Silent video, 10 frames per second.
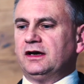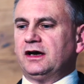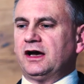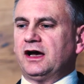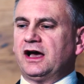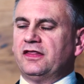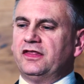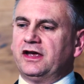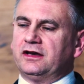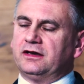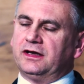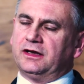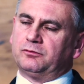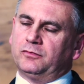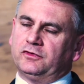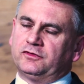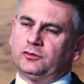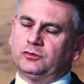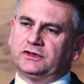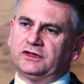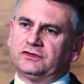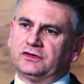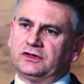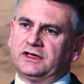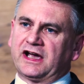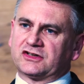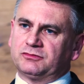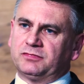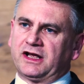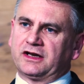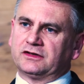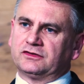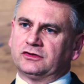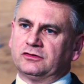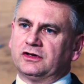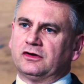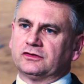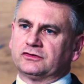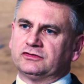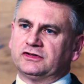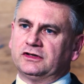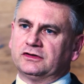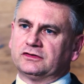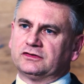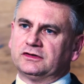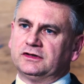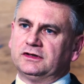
and then it moves forward into the action planning to enhance resilience.